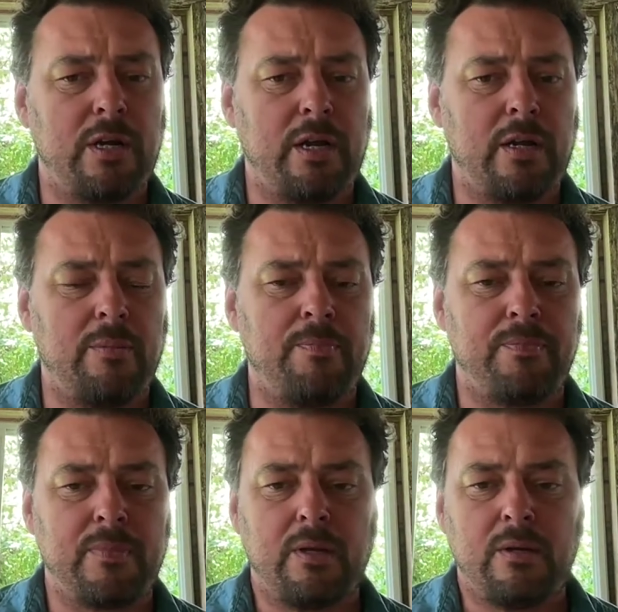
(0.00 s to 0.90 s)
A
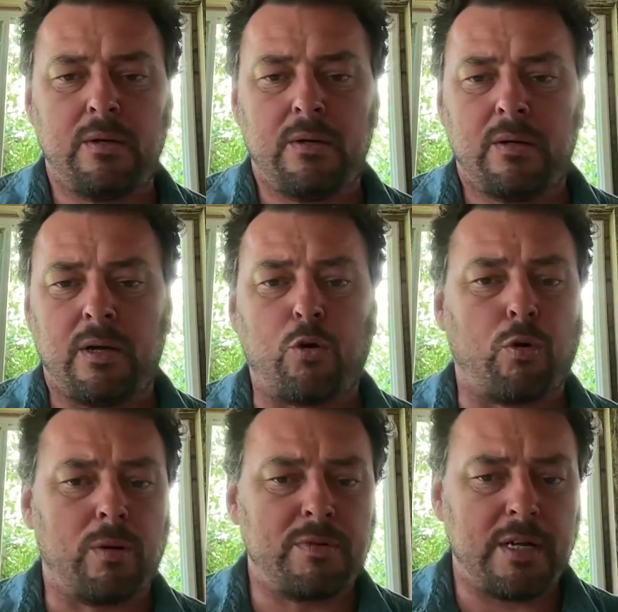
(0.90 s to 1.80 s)

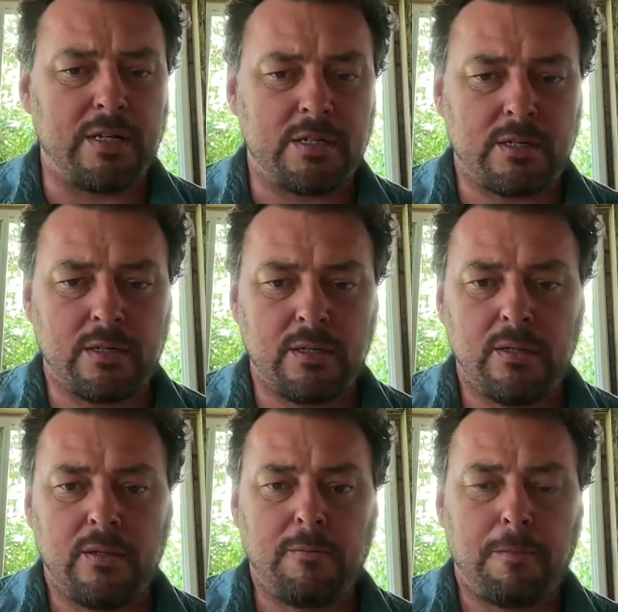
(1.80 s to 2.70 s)
quorum sense,
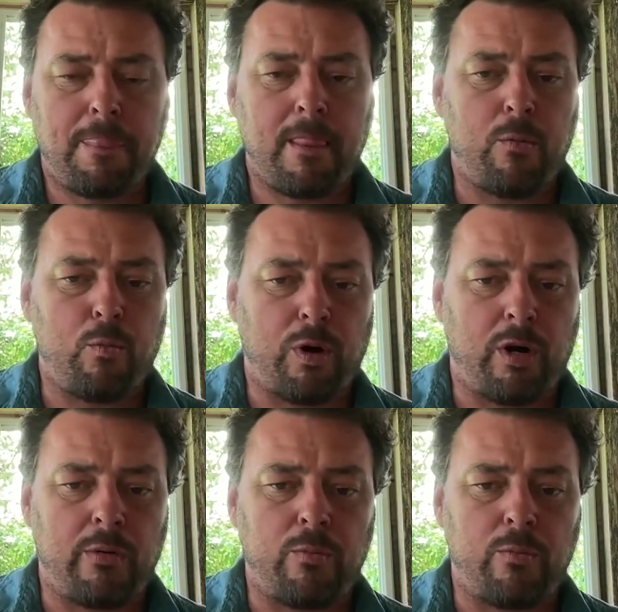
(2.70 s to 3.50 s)
where